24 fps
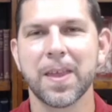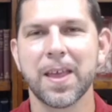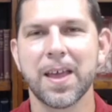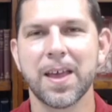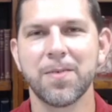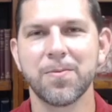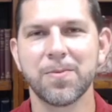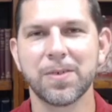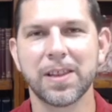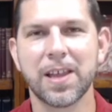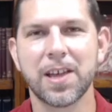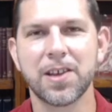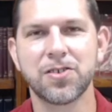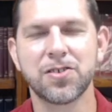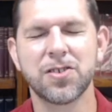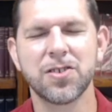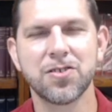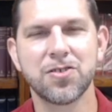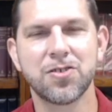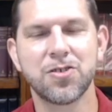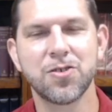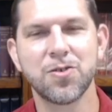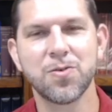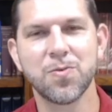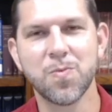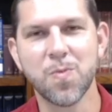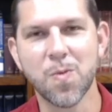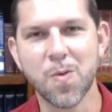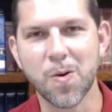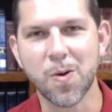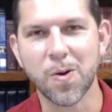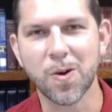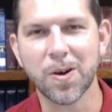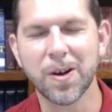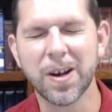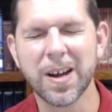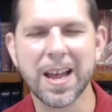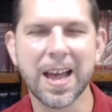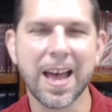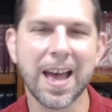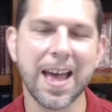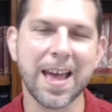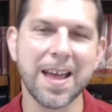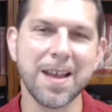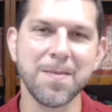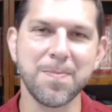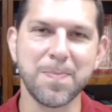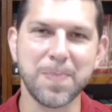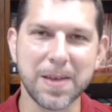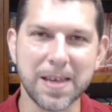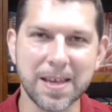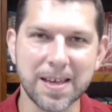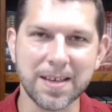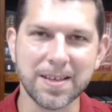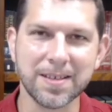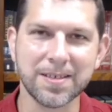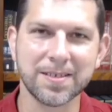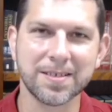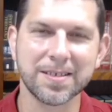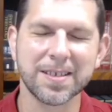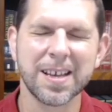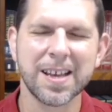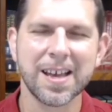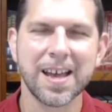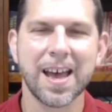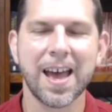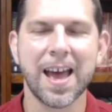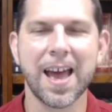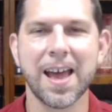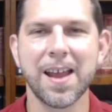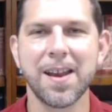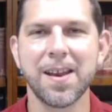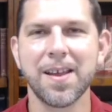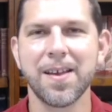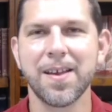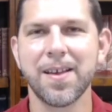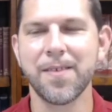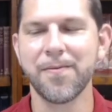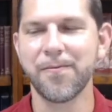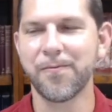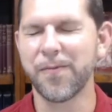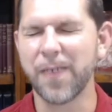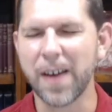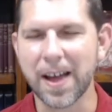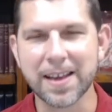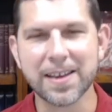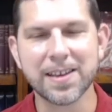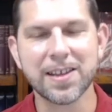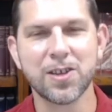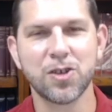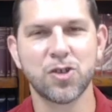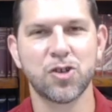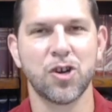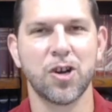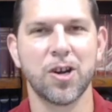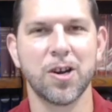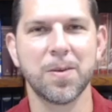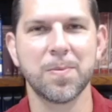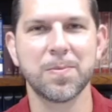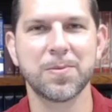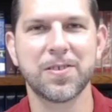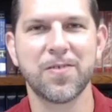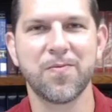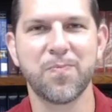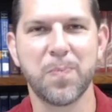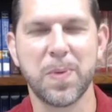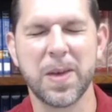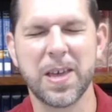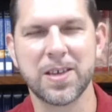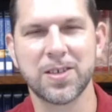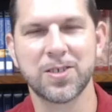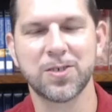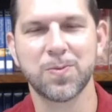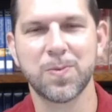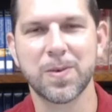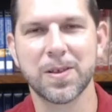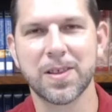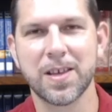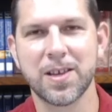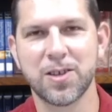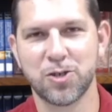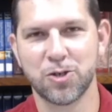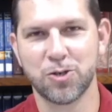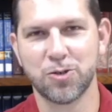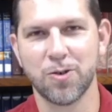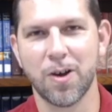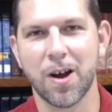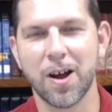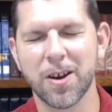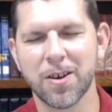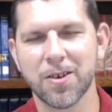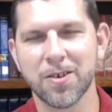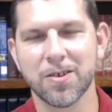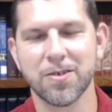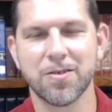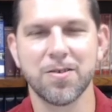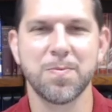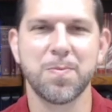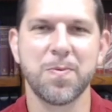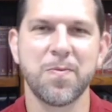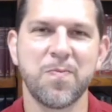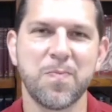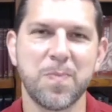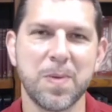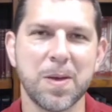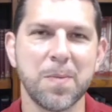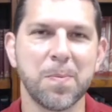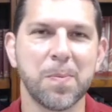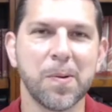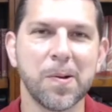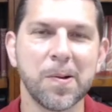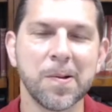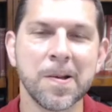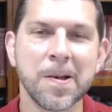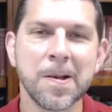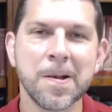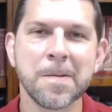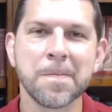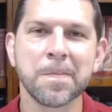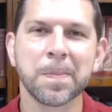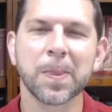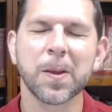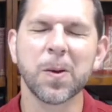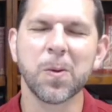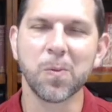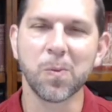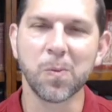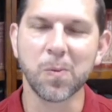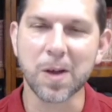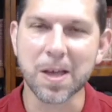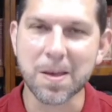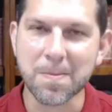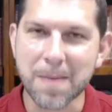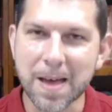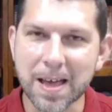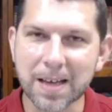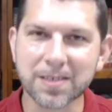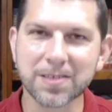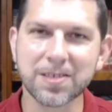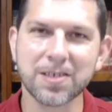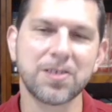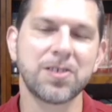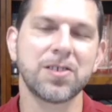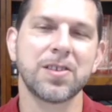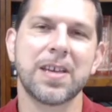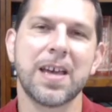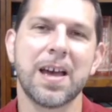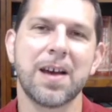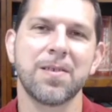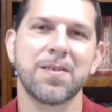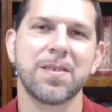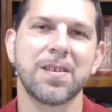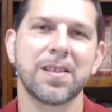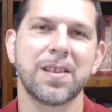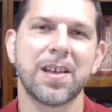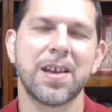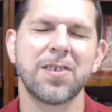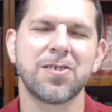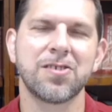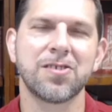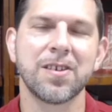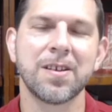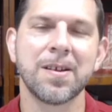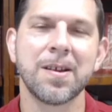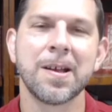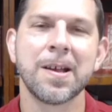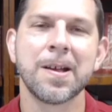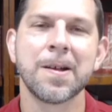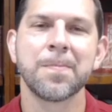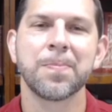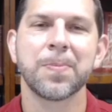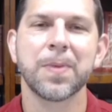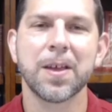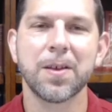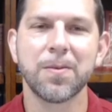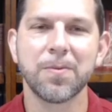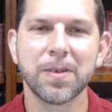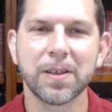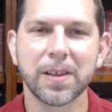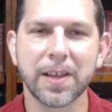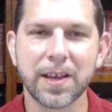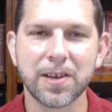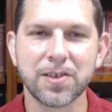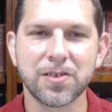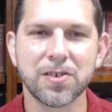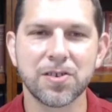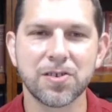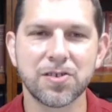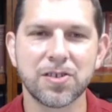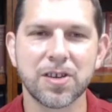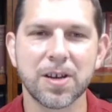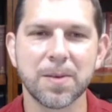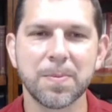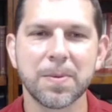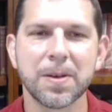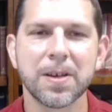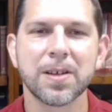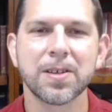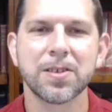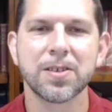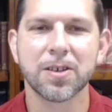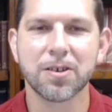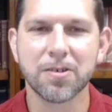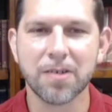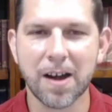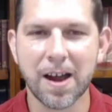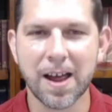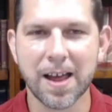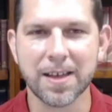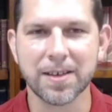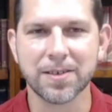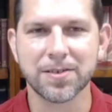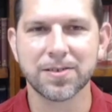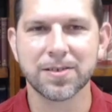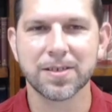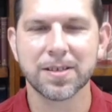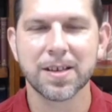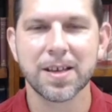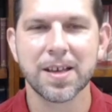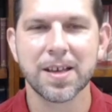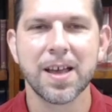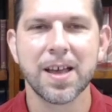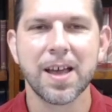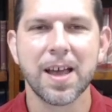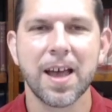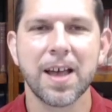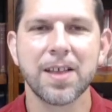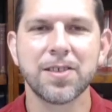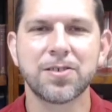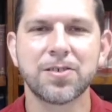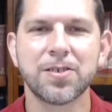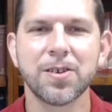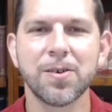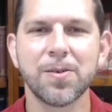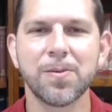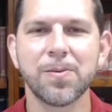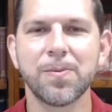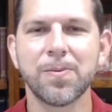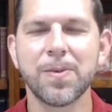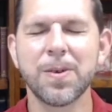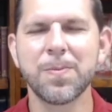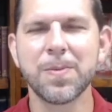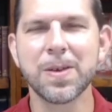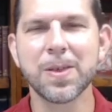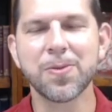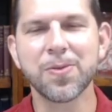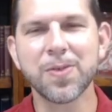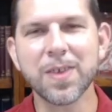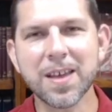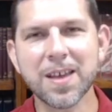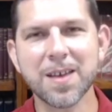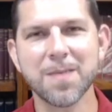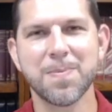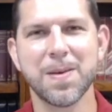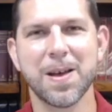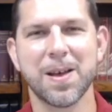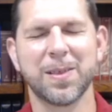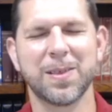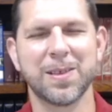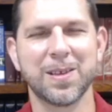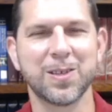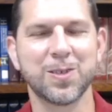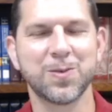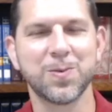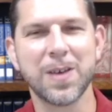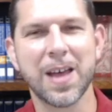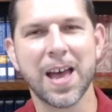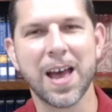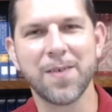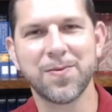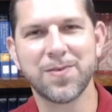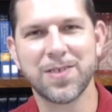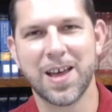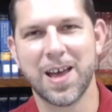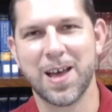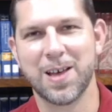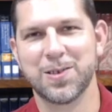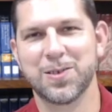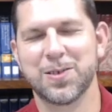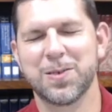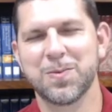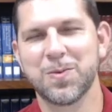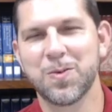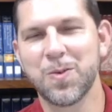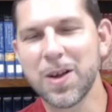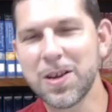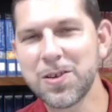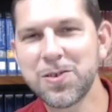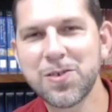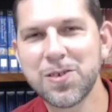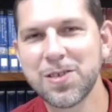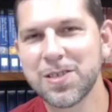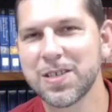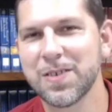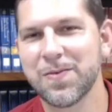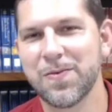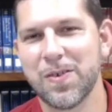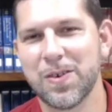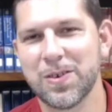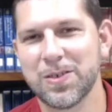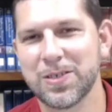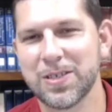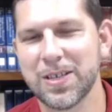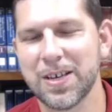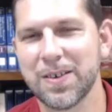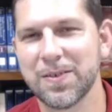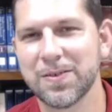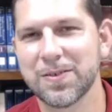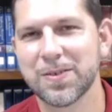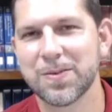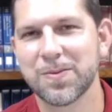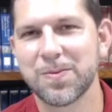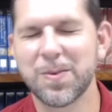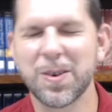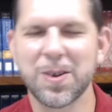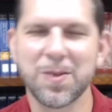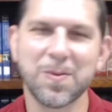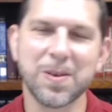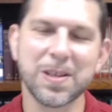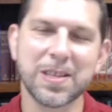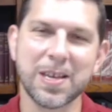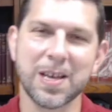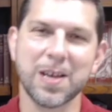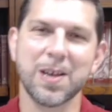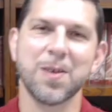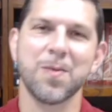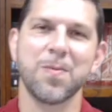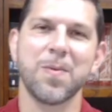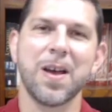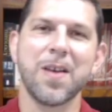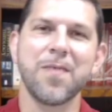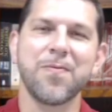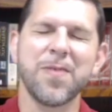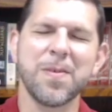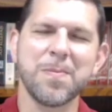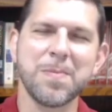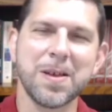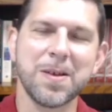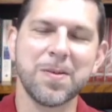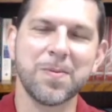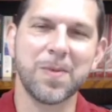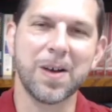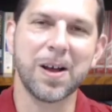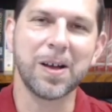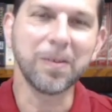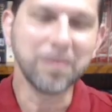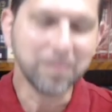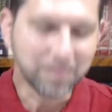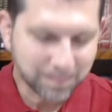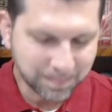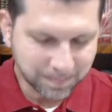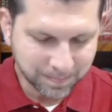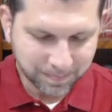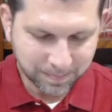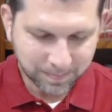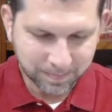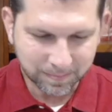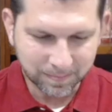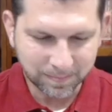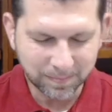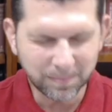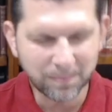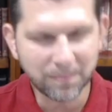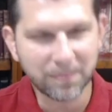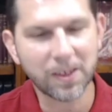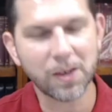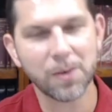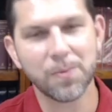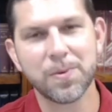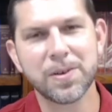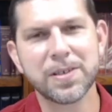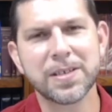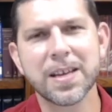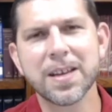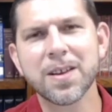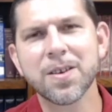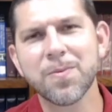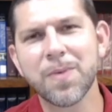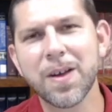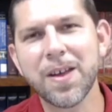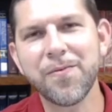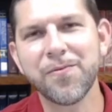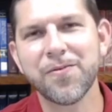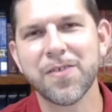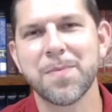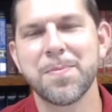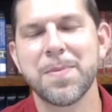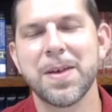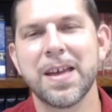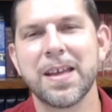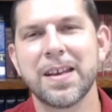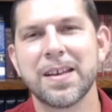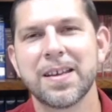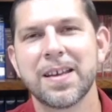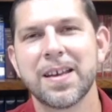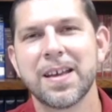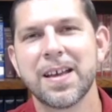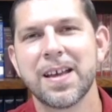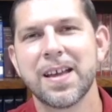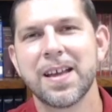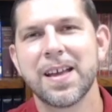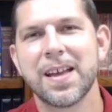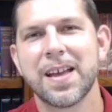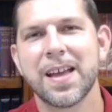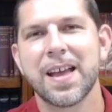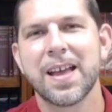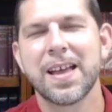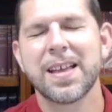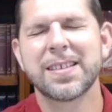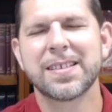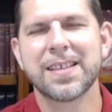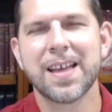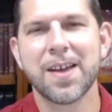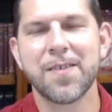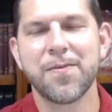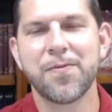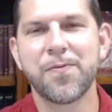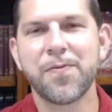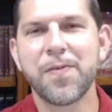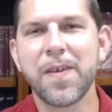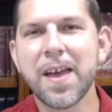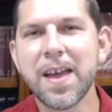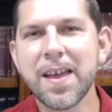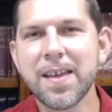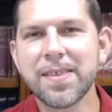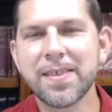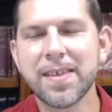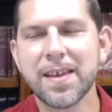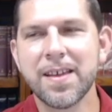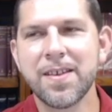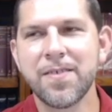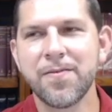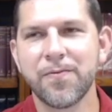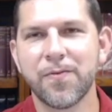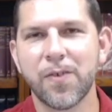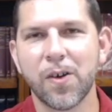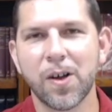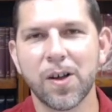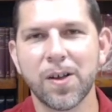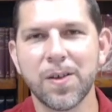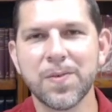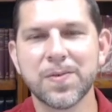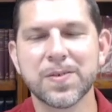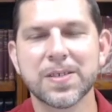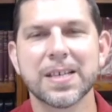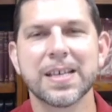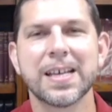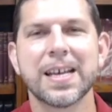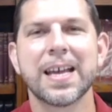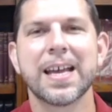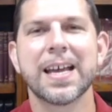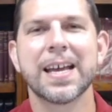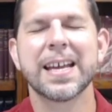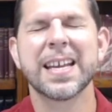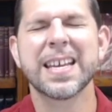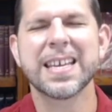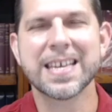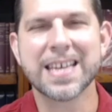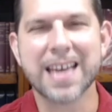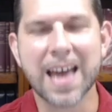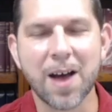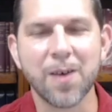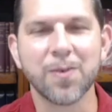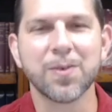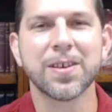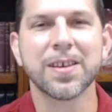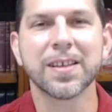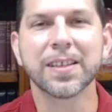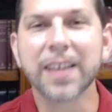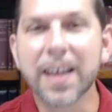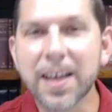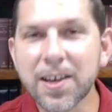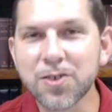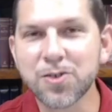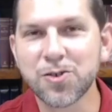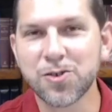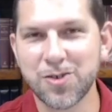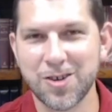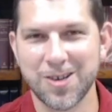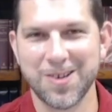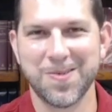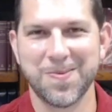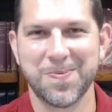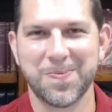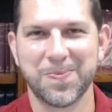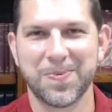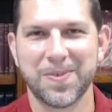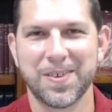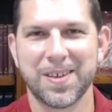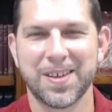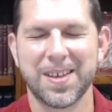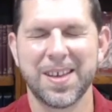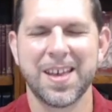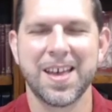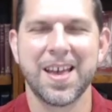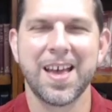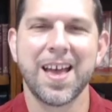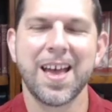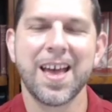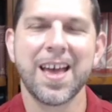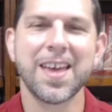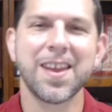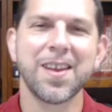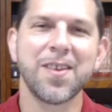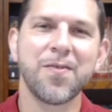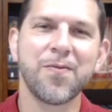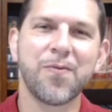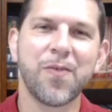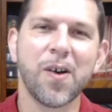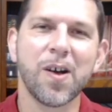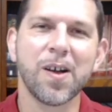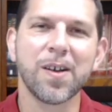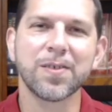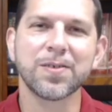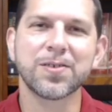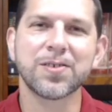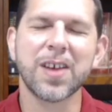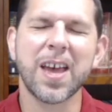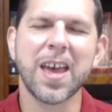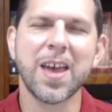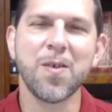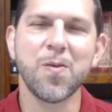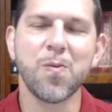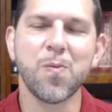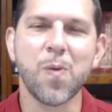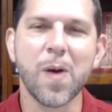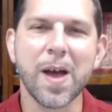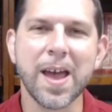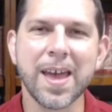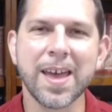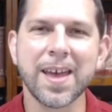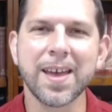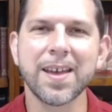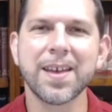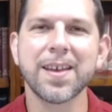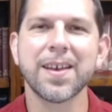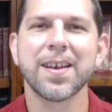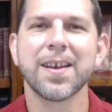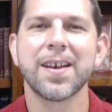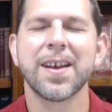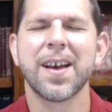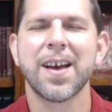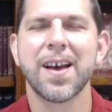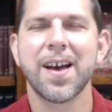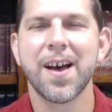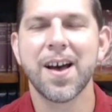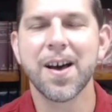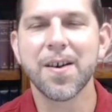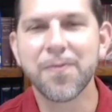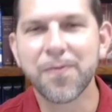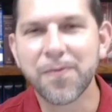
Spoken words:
in relation to war and peace and finding terms of peace with a stronger group of people, we make such a calculation in relationship to Christ. And so when we think about this, we have to ask some questions of ourselves. What do we take away from it? Well, what we take away from it is that faith involves calculation. It involves a weighing of